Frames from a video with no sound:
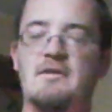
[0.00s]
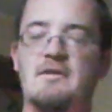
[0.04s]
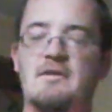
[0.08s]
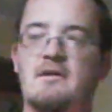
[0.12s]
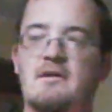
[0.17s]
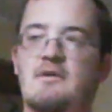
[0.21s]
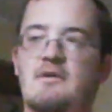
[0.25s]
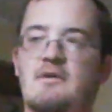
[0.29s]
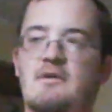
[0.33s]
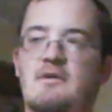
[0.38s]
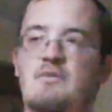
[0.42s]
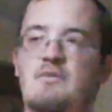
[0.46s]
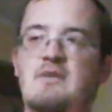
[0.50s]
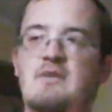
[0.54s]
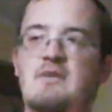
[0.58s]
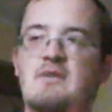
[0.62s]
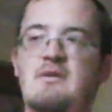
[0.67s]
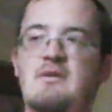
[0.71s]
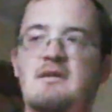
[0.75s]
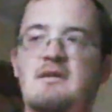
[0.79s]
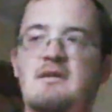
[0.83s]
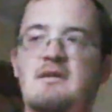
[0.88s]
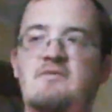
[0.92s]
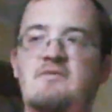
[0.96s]
Rick want to leave
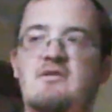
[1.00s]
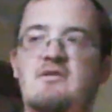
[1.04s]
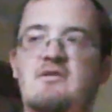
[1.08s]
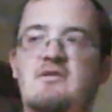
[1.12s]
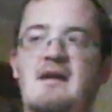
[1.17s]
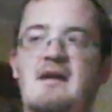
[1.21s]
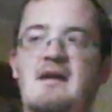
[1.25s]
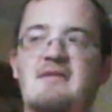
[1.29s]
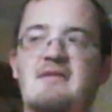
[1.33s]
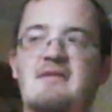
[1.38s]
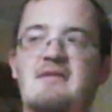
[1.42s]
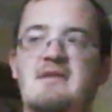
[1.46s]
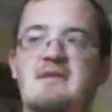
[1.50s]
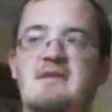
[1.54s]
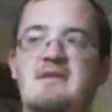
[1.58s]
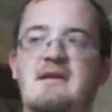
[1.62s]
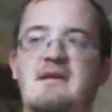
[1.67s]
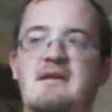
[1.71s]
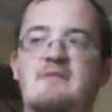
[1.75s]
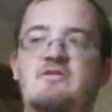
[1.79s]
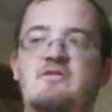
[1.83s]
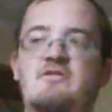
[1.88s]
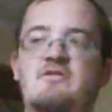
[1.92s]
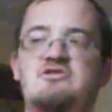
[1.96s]
Degrassi.
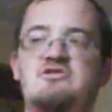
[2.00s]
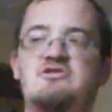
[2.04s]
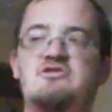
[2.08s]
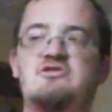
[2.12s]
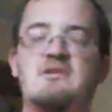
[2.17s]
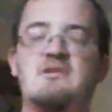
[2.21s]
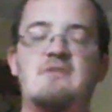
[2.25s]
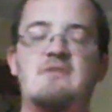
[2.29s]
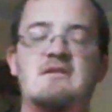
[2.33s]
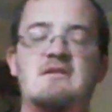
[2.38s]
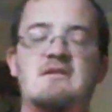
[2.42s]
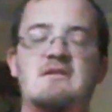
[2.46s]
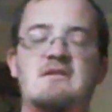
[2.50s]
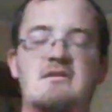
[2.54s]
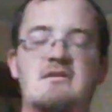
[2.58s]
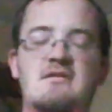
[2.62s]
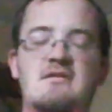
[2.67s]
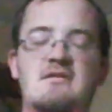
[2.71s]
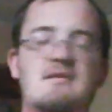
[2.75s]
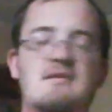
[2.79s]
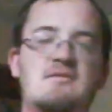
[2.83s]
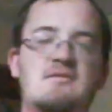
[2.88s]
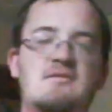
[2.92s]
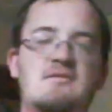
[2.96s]
Unfortunately, Rick doesn't leave
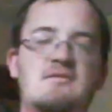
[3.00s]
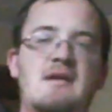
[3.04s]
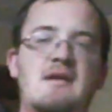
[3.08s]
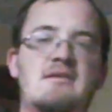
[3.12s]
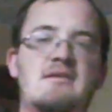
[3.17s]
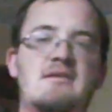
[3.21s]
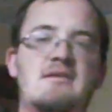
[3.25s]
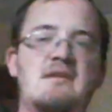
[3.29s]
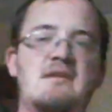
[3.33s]
Degrassi,